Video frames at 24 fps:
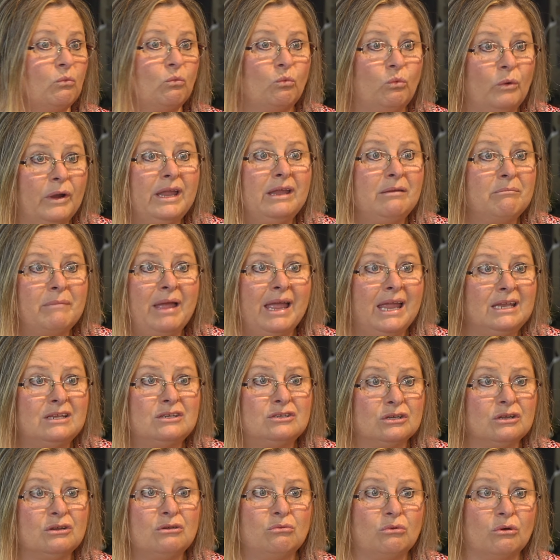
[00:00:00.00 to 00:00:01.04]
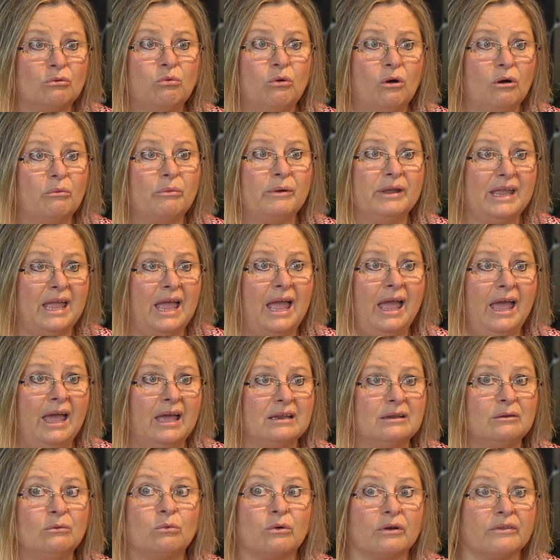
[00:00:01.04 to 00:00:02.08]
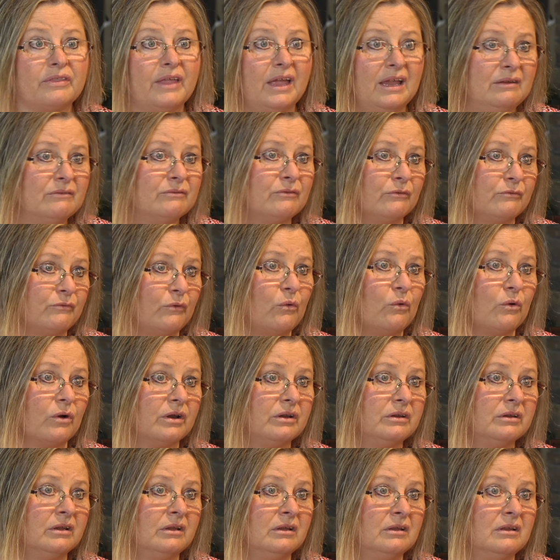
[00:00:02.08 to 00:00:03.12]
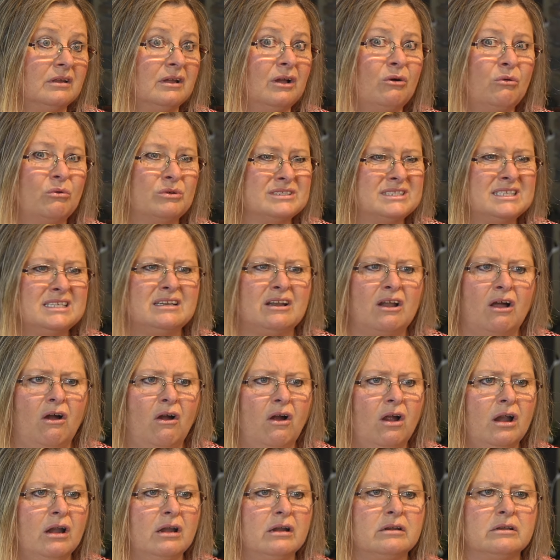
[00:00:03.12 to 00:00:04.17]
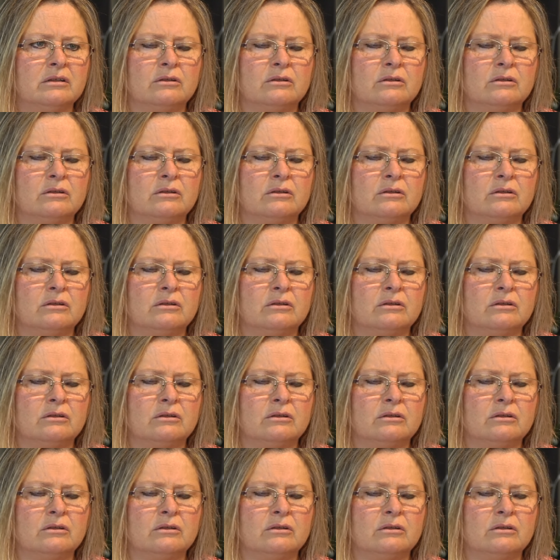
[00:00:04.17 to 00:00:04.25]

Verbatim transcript: We made do with what we had and we're thankful for it. Was it hard?